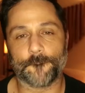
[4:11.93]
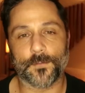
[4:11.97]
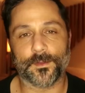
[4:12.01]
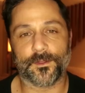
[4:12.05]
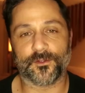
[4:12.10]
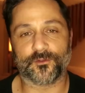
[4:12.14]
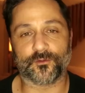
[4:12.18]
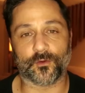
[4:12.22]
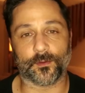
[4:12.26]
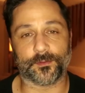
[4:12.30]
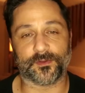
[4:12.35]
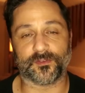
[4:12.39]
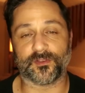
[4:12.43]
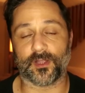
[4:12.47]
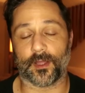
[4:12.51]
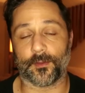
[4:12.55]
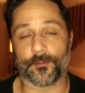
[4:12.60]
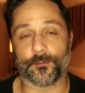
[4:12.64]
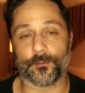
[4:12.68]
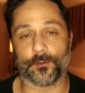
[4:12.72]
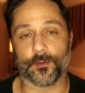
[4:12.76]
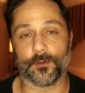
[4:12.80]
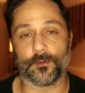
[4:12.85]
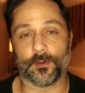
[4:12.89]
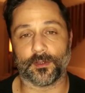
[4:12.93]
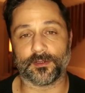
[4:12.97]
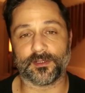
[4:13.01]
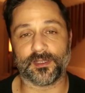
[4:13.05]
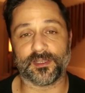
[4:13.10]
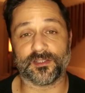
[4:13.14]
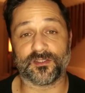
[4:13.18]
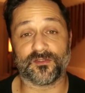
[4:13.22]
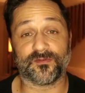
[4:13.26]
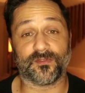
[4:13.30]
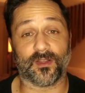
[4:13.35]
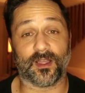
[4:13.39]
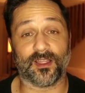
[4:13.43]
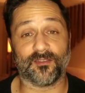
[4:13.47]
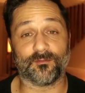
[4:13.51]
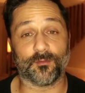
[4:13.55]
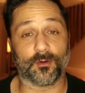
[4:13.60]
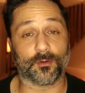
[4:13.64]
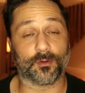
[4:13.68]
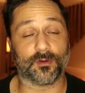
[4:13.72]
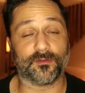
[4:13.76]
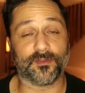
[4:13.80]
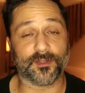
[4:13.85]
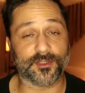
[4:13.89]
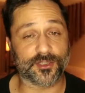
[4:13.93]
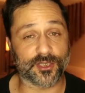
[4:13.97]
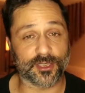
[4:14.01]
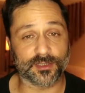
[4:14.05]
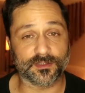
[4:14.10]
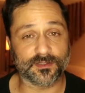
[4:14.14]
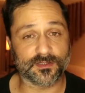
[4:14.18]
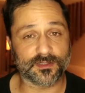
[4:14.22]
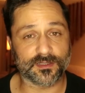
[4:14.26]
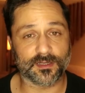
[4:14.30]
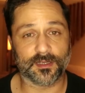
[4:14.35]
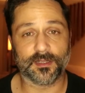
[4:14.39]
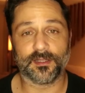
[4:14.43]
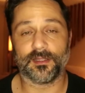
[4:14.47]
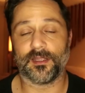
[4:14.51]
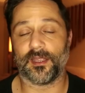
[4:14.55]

The script has gone through at least 5 more revisions.